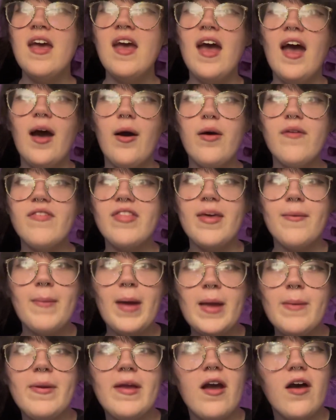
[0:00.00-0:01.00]
However, there
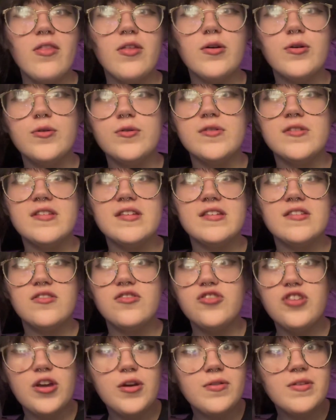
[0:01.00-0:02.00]
may be other causes
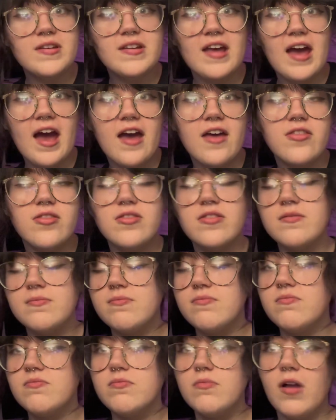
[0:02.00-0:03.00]
to the death,
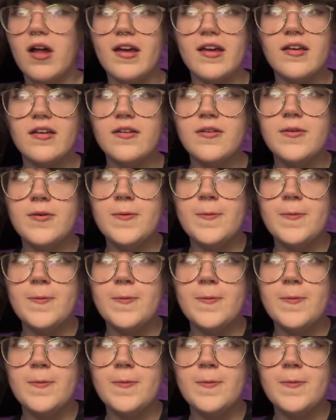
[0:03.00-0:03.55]
like